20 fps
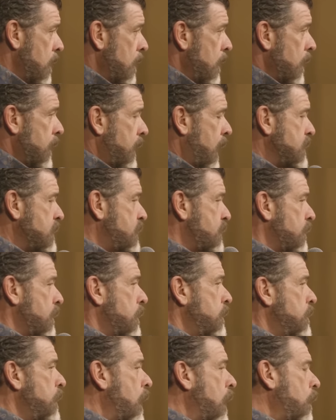Guys,
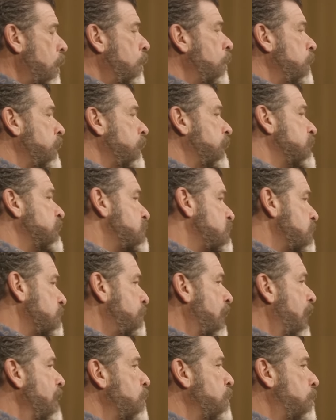not only is the
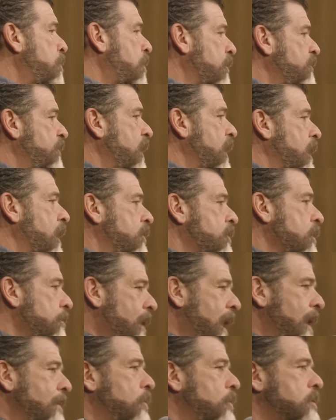Bible prophetic, the
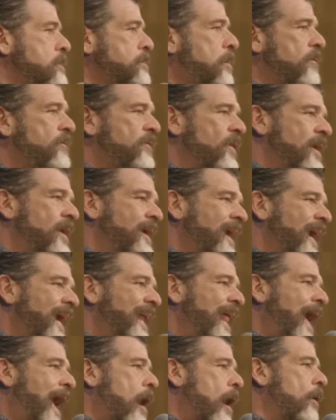Bible is prophetic in
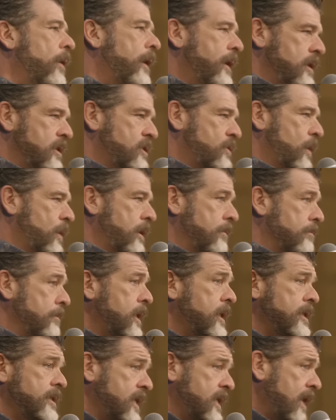how it is written
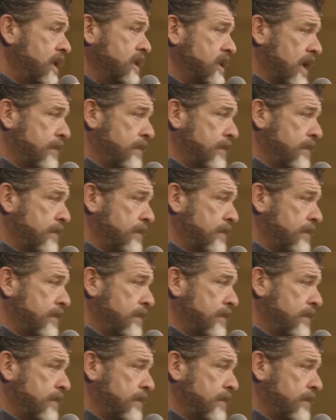because that is a